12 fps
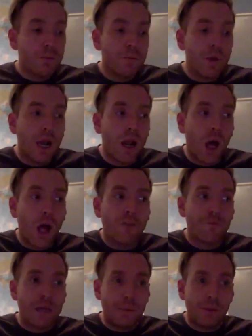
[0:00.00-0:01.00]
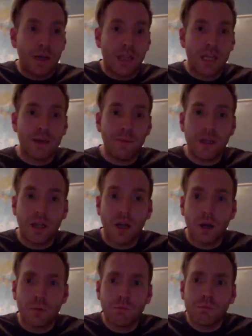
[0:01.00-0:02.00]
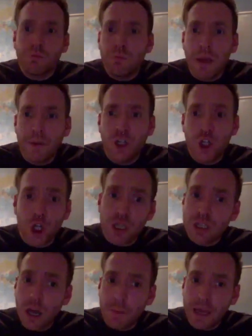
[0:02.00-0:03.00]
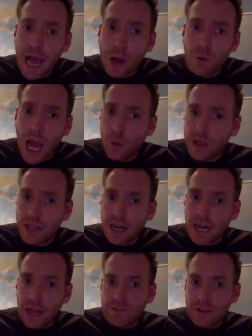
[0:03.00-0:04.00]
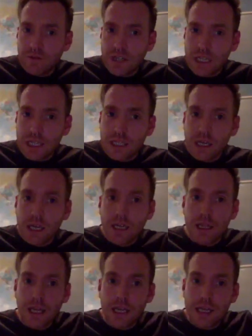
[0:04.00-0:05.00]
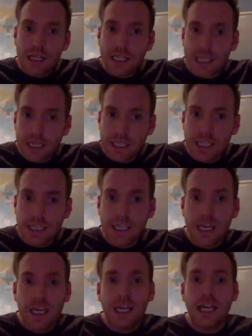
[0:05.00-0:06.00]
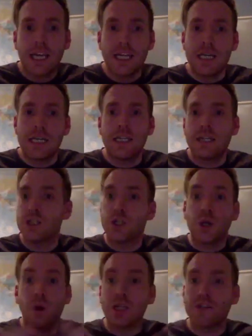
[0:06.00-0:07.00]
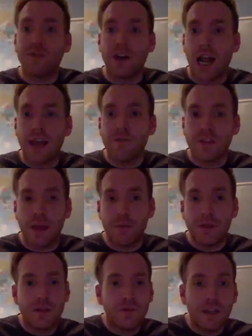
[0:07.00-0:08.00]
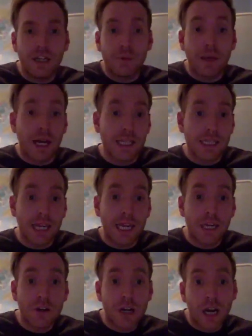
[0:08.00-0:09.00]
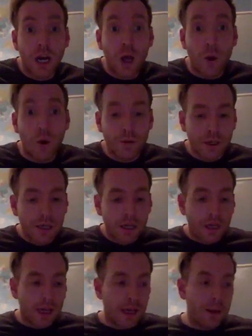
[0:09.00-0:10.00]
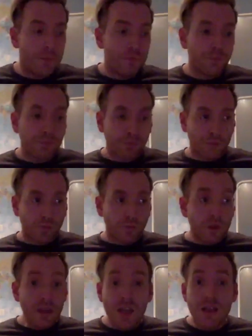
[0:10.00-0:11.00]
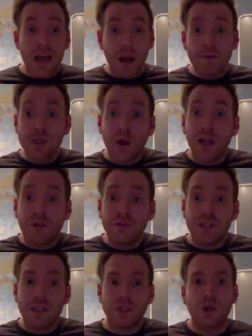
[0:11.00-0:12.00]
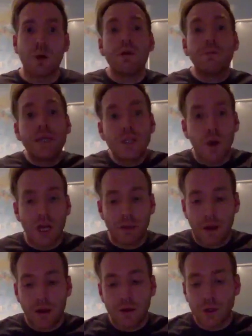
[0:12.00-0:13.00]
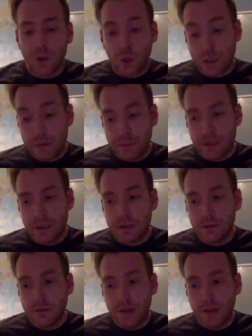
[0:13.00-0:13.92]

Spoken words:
a lot of people in the community are maybe just coming out now in their late 50s, the 60s, and it's a total different life for them, and they're feeling a bit isolated and alone. And that happens quite often. So we've been talking about older people,